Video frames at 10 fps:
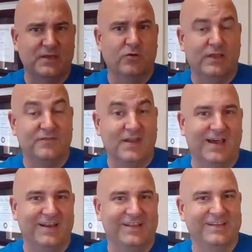me know. If
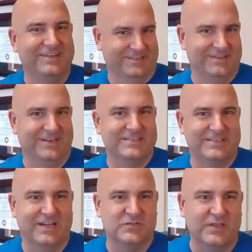not,
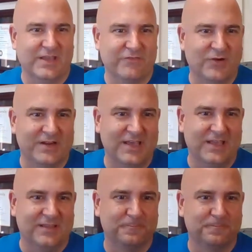see you next week. Have a great day.